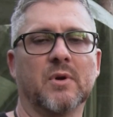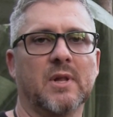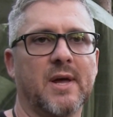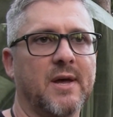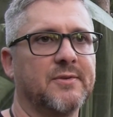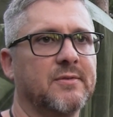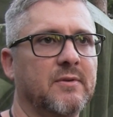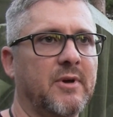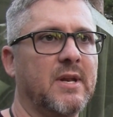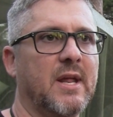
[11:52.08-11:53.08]
go to class.
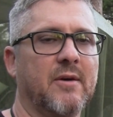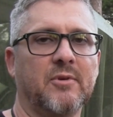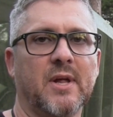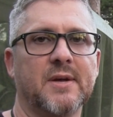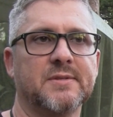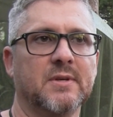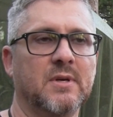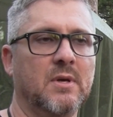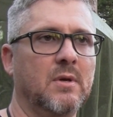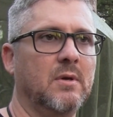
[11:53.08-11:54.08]
If I didn't have class
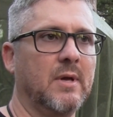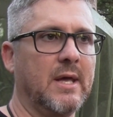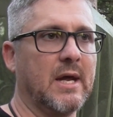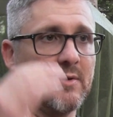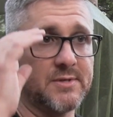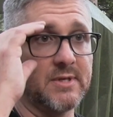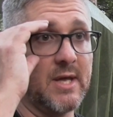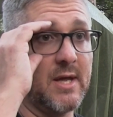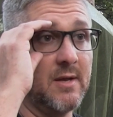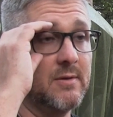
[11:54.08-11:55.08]
eight hours a
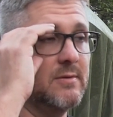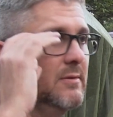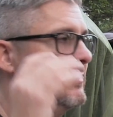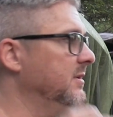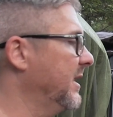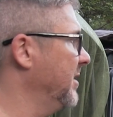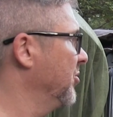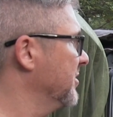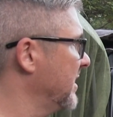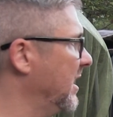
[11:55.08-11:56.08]
day and I had
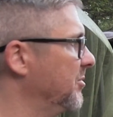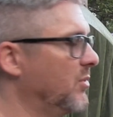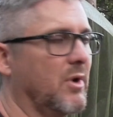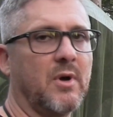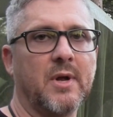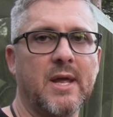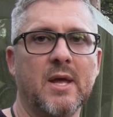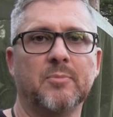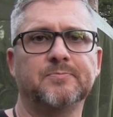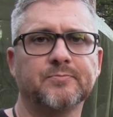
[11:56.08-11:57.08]
more time to work on
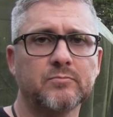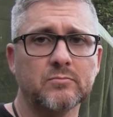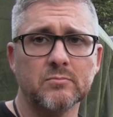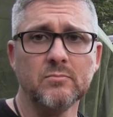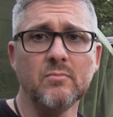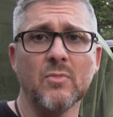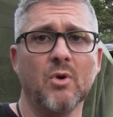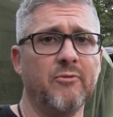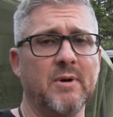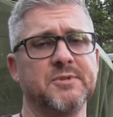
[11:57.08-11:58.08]
camp.
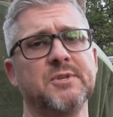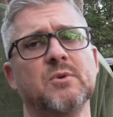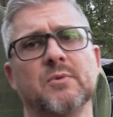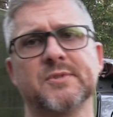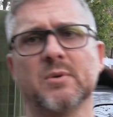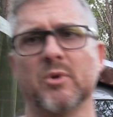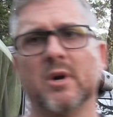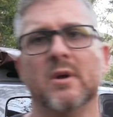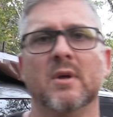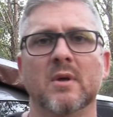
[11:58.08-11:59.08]
Or if I was just going
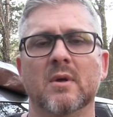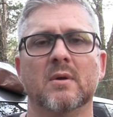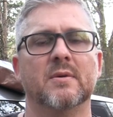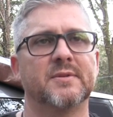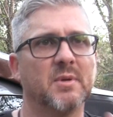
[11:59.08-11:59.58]
somewhere in